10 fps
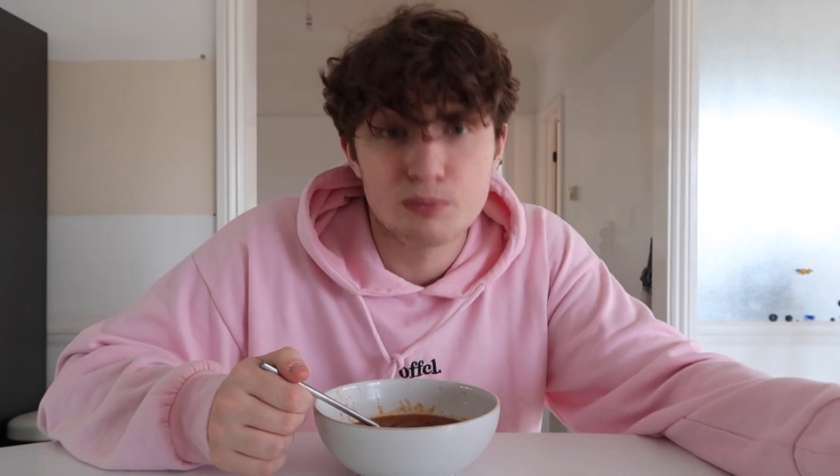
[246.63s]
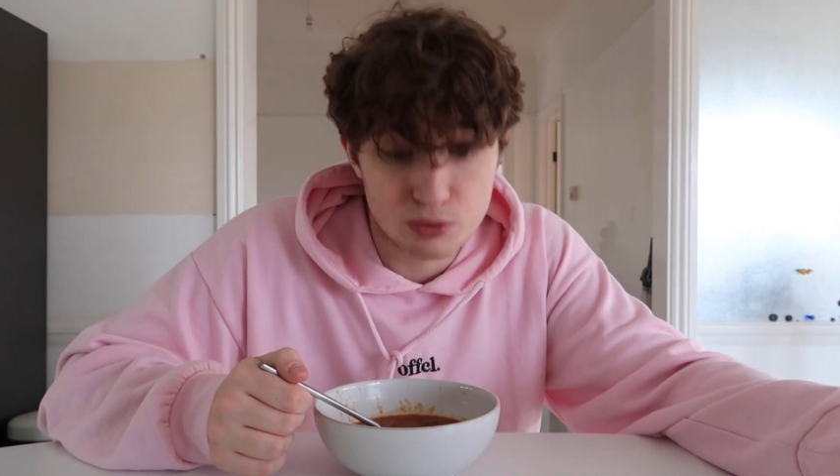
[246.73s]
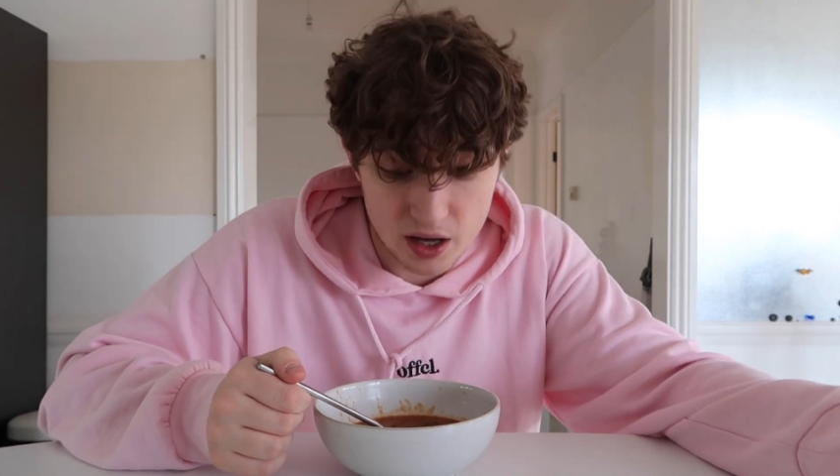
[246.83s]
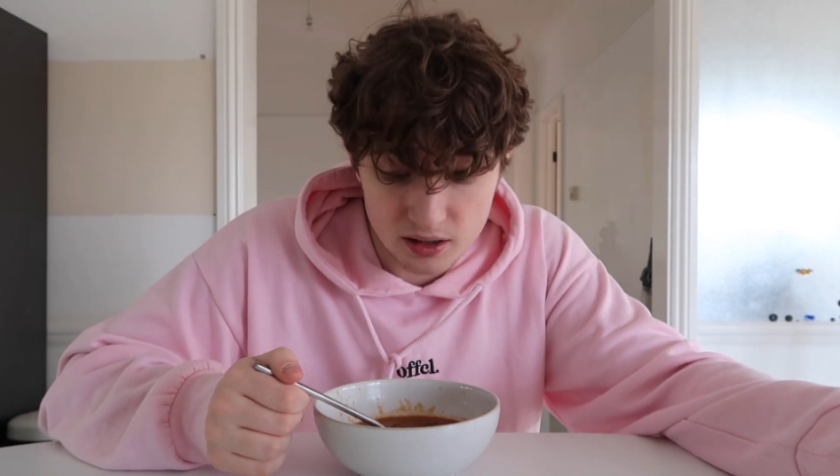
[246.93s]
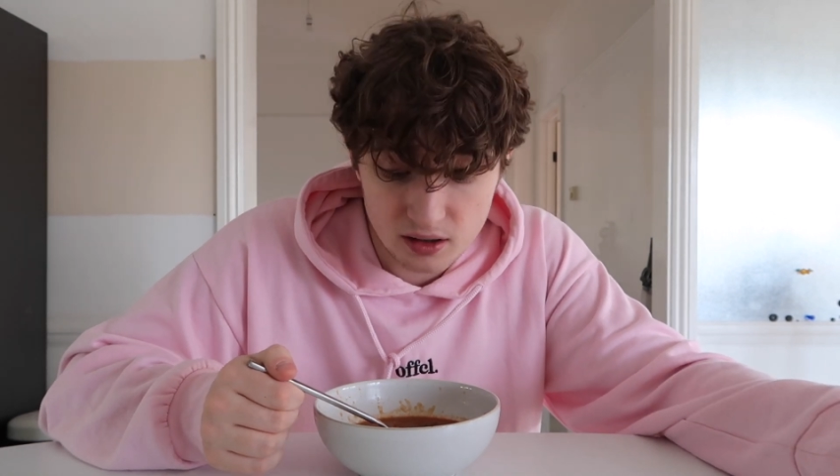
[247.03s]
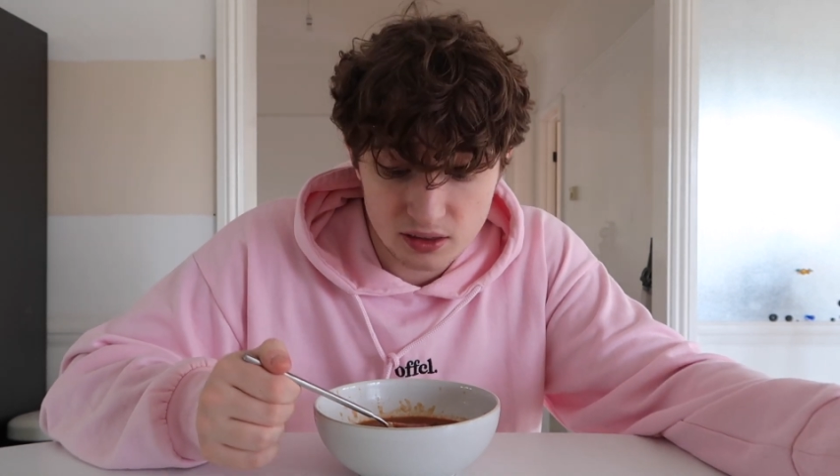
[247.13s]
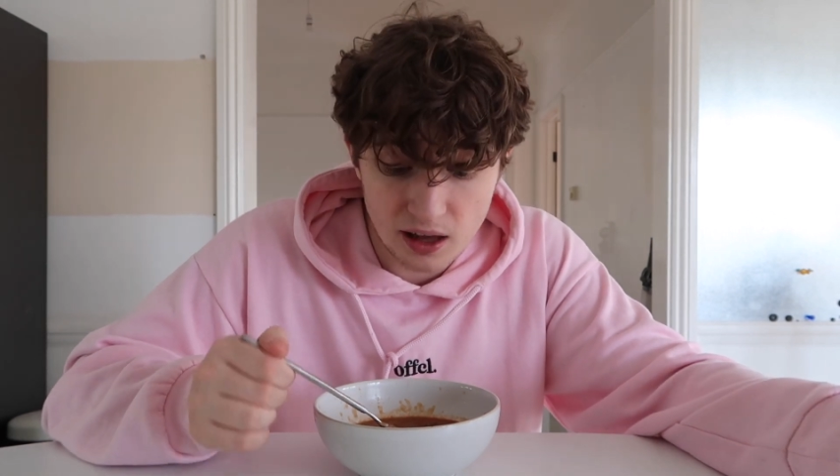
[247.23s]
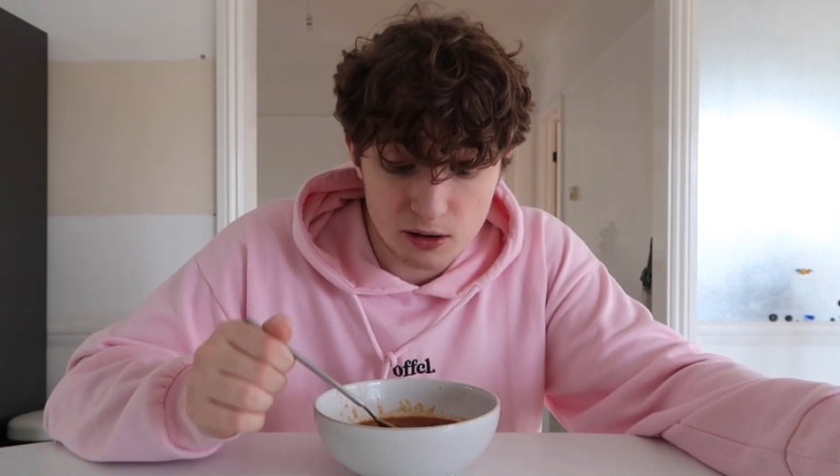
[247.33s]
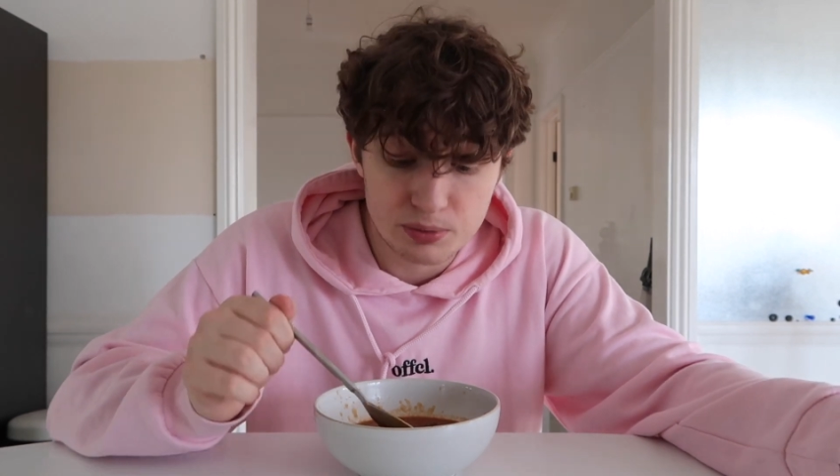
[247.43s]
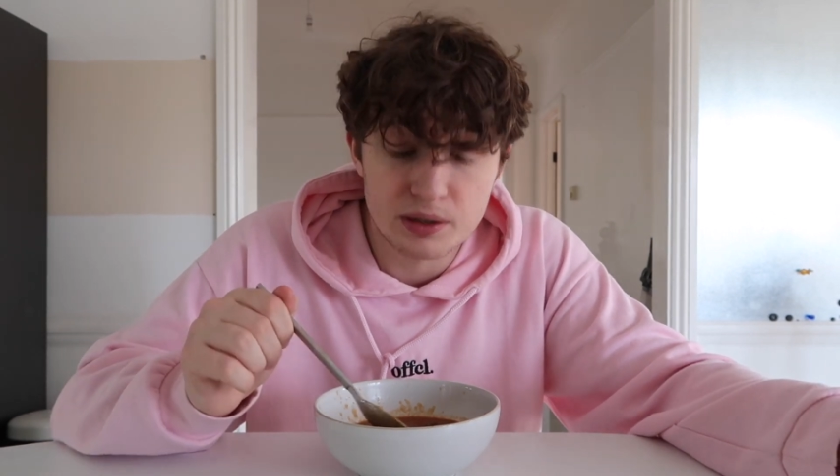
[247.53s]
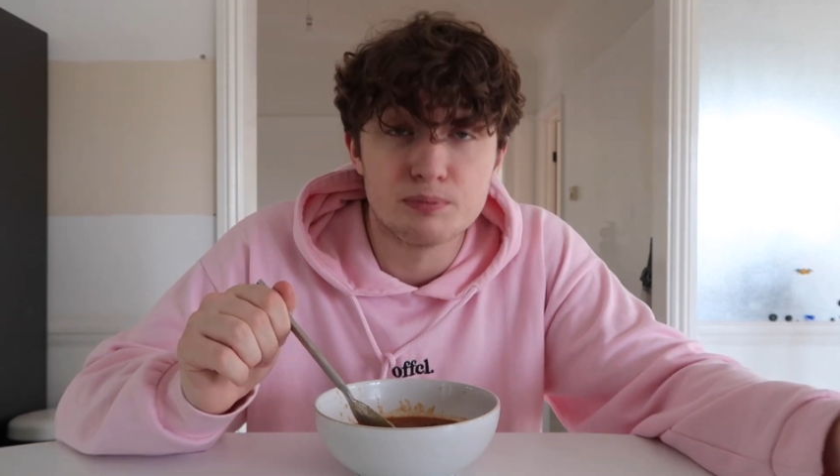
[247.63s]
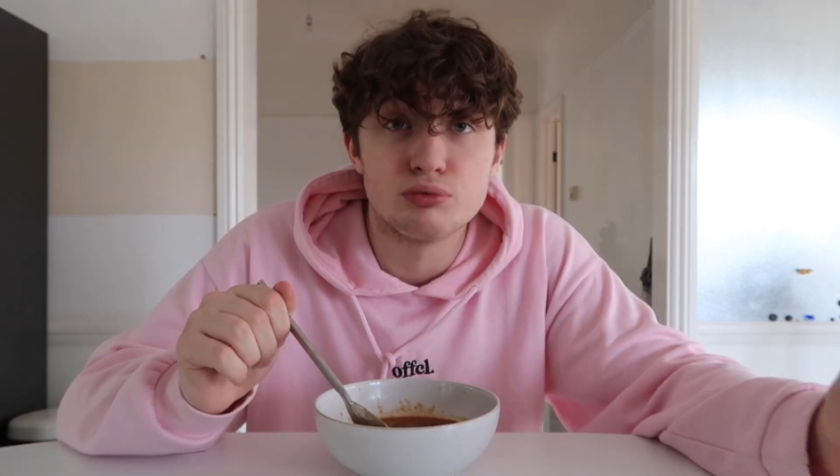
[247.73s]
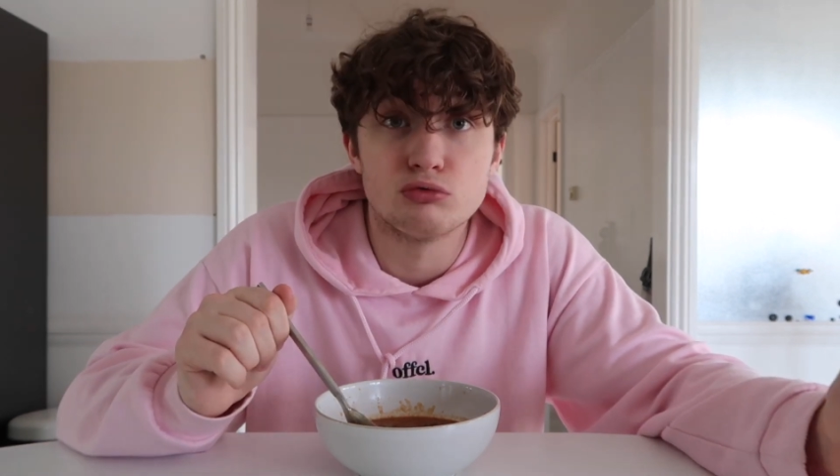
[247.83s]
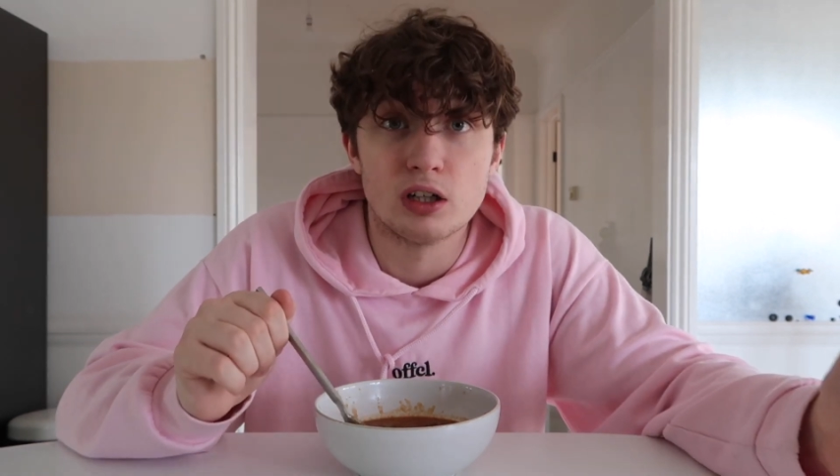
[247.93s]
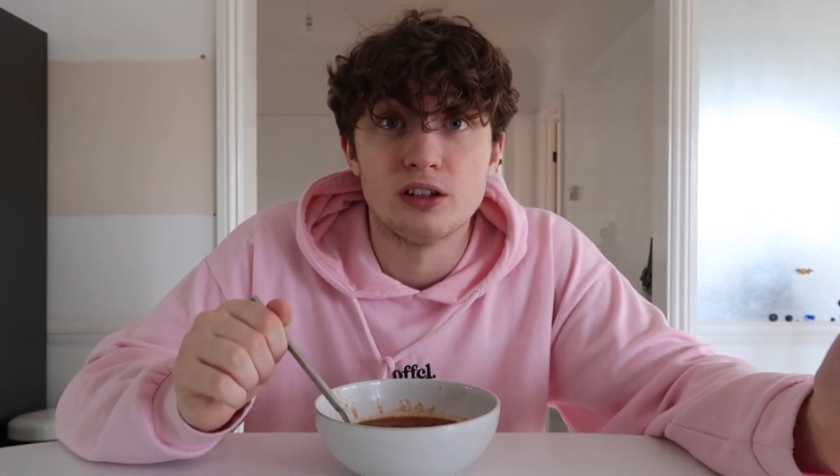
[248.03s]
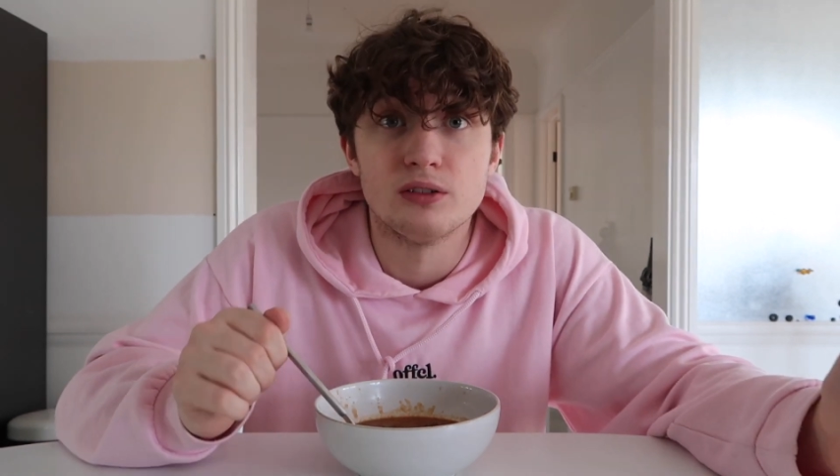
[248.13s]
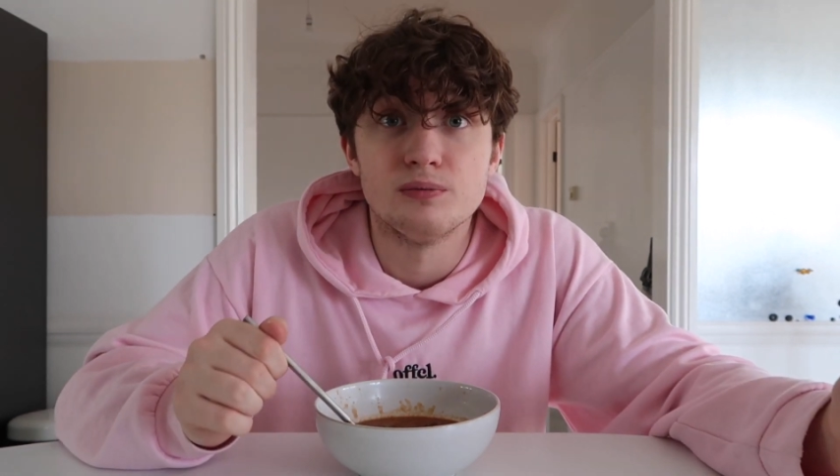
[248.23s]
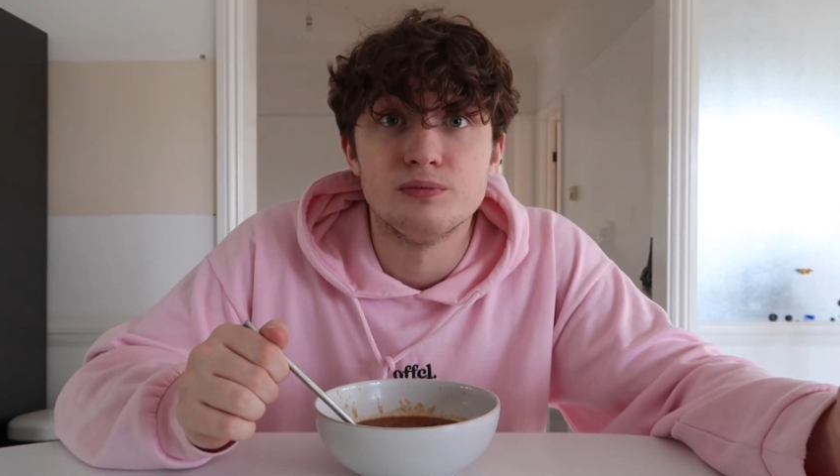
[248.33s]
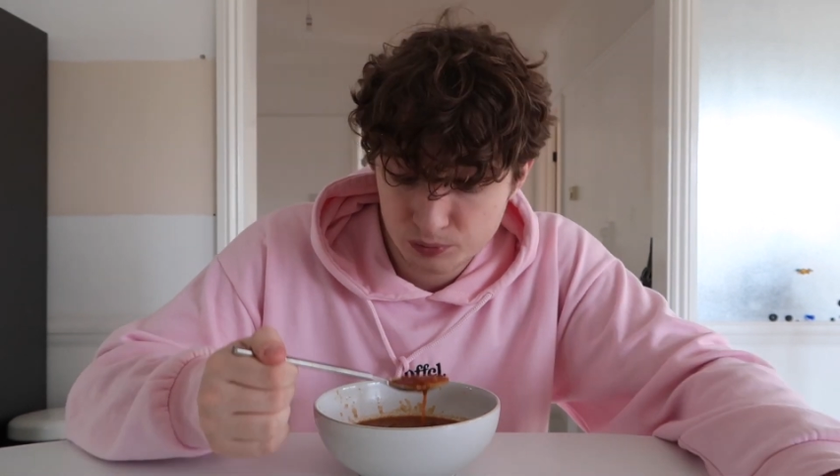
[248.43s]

bread, that would be brilliant.